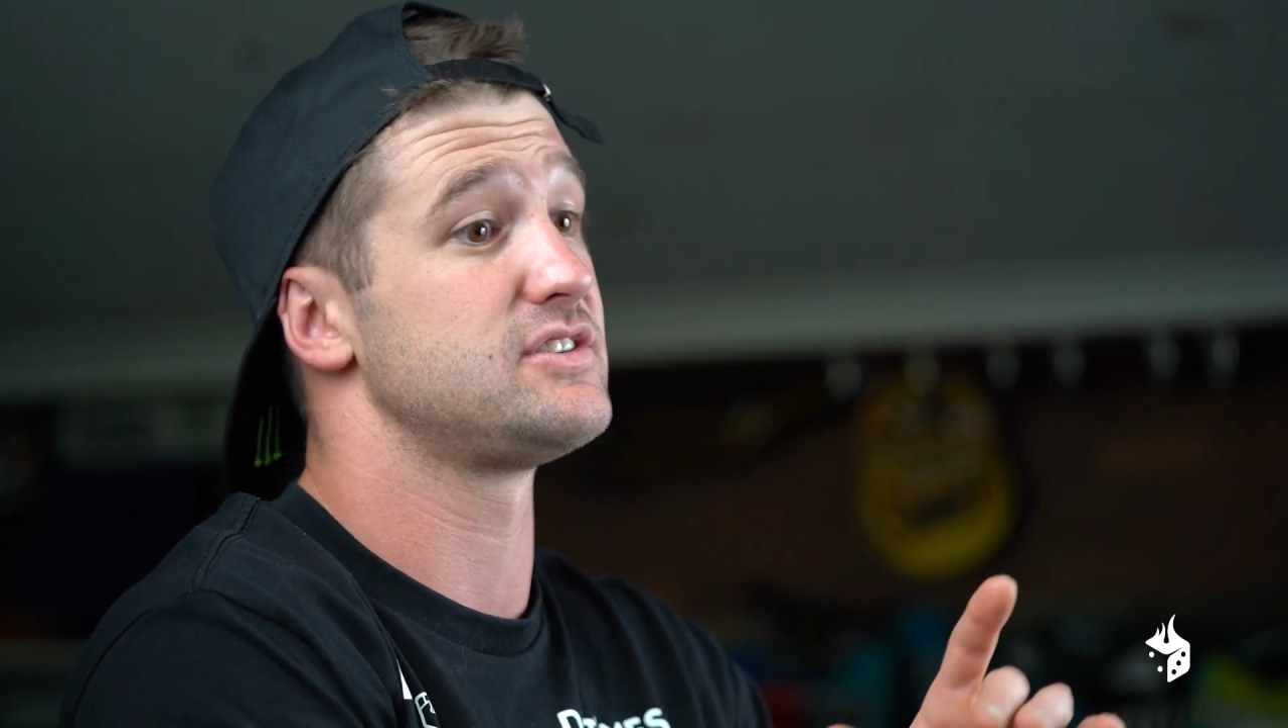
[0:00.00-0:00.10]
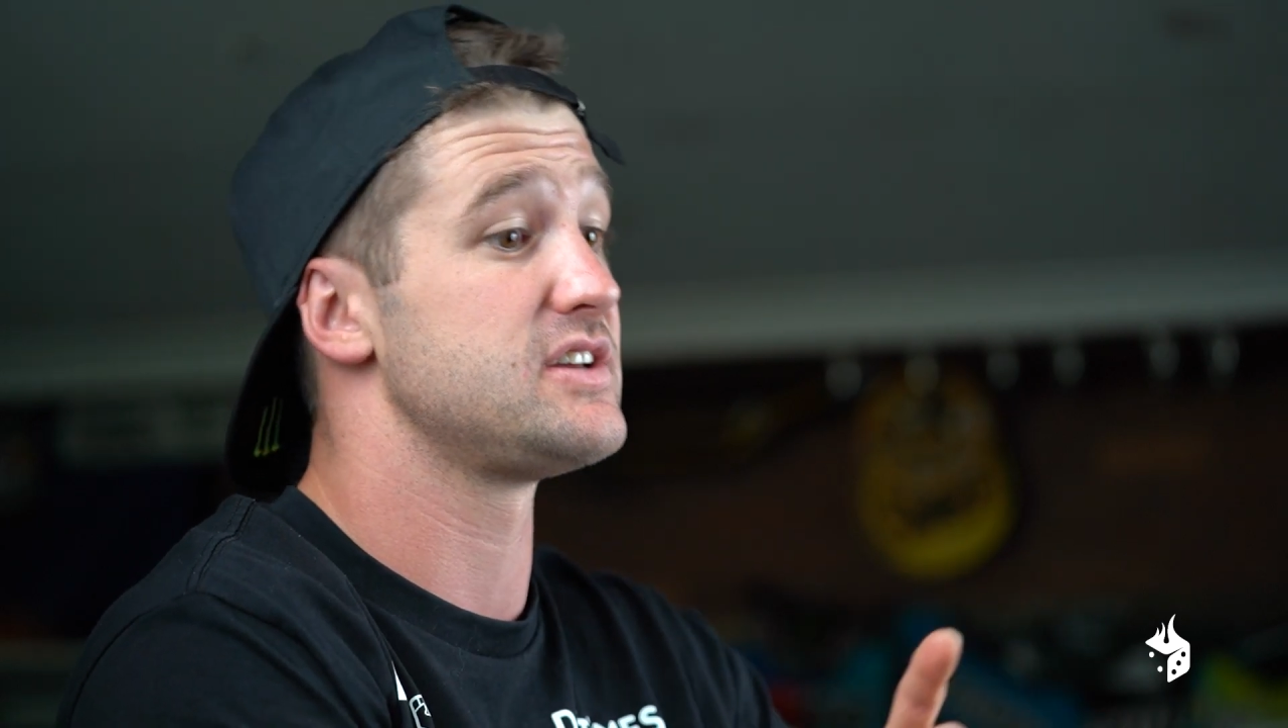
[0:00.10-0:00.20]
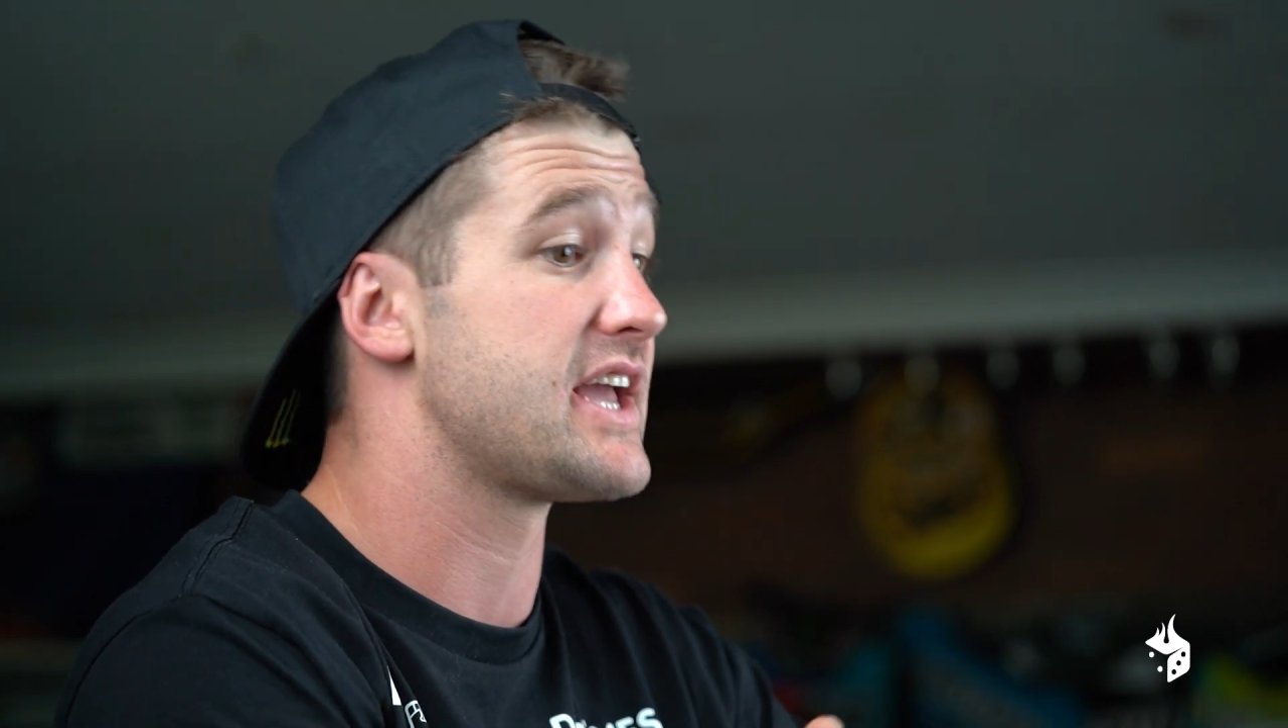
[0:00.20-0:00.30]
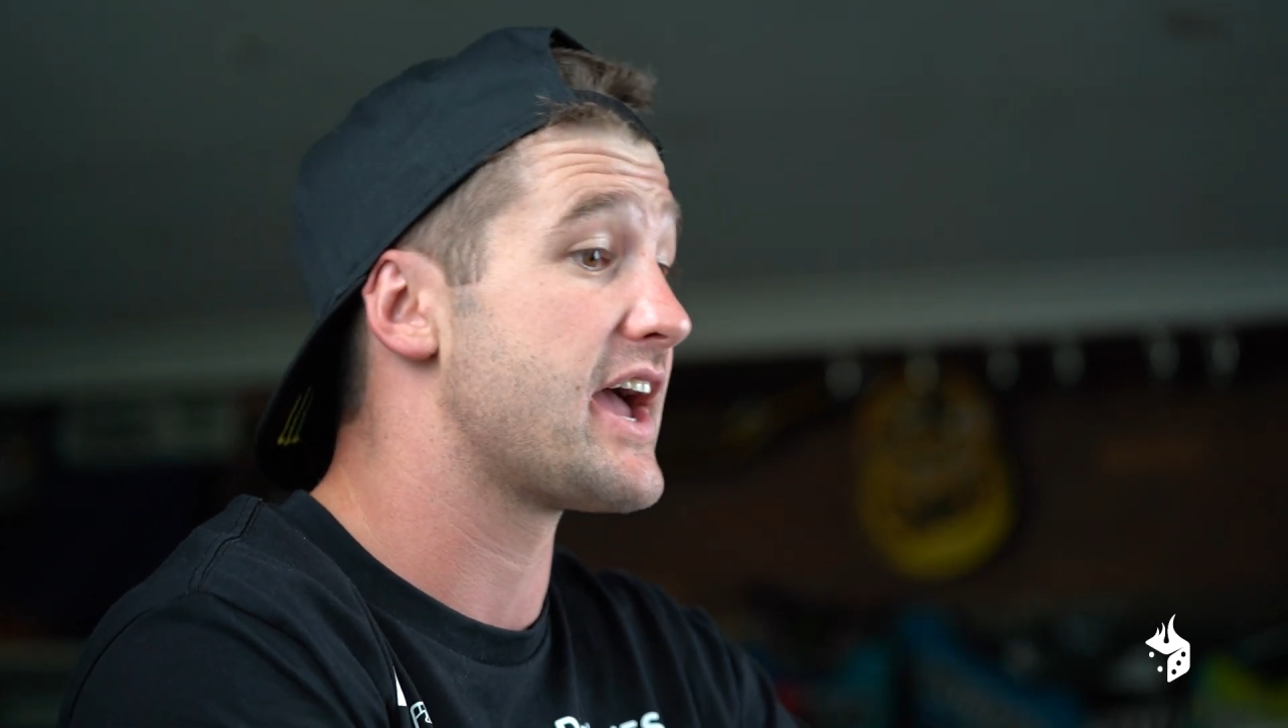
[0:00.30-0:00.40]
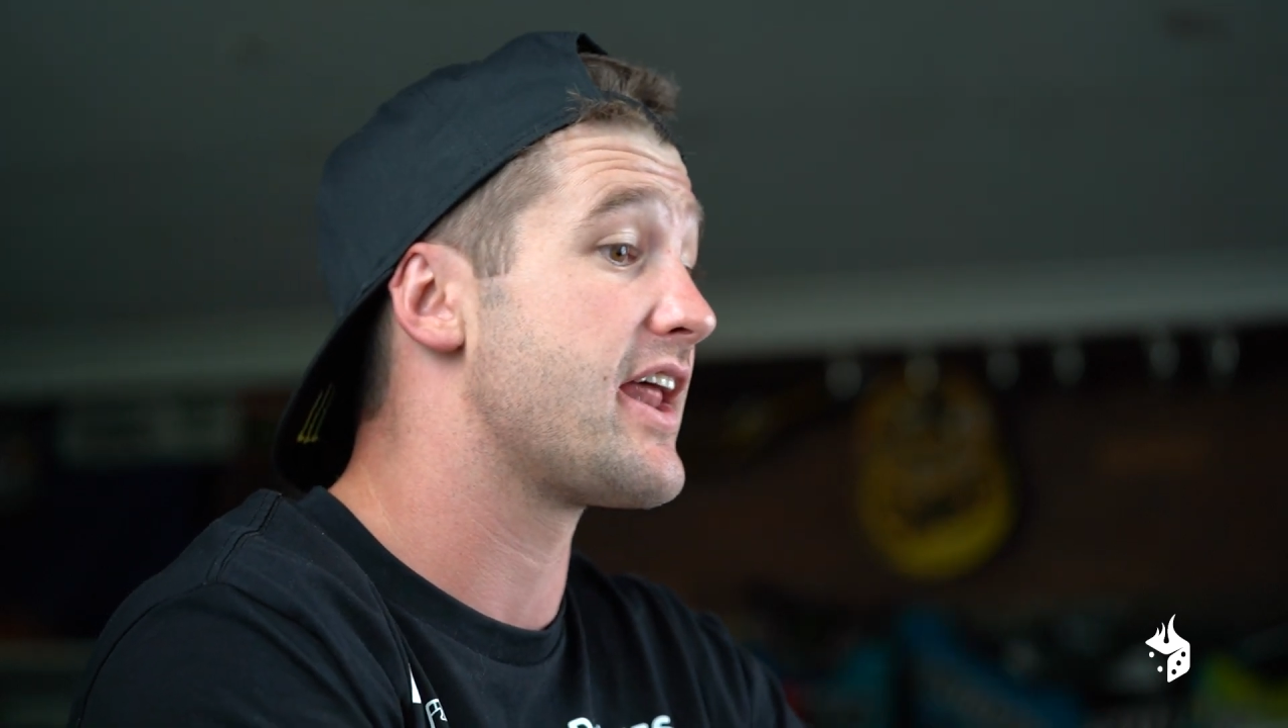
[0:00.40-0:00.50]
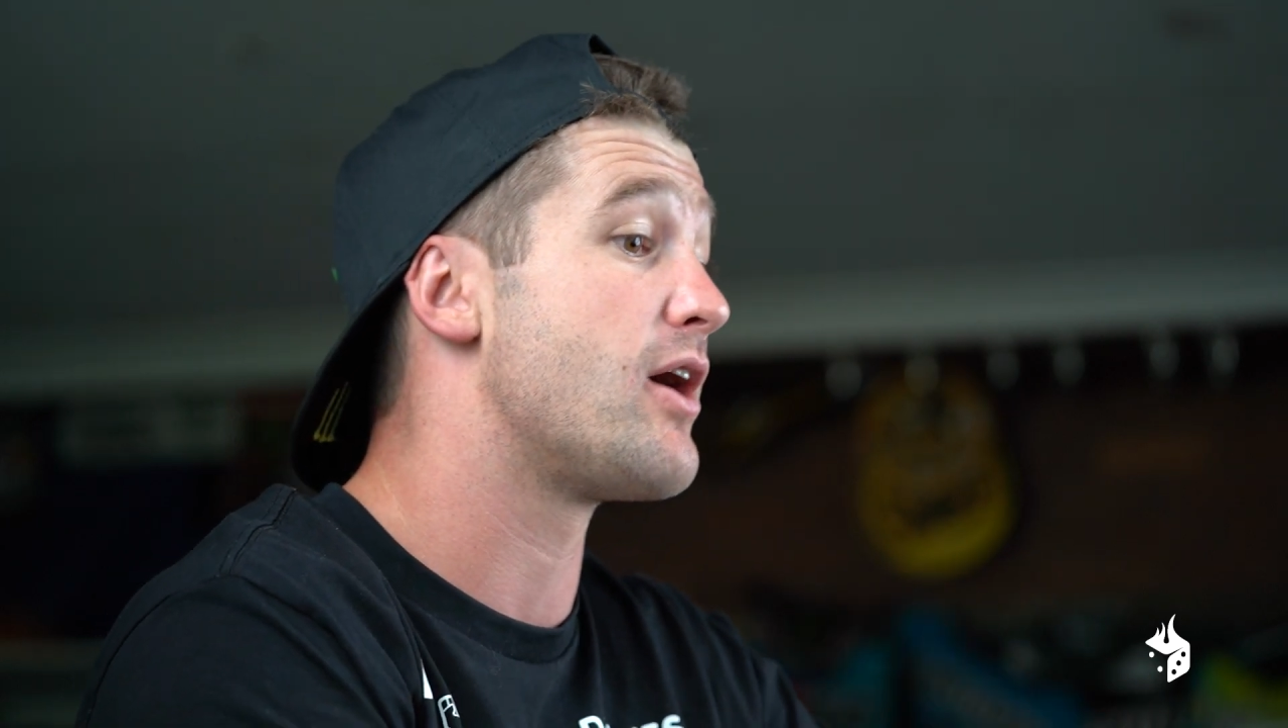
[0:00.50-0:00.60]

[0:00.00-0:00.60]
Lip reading: to get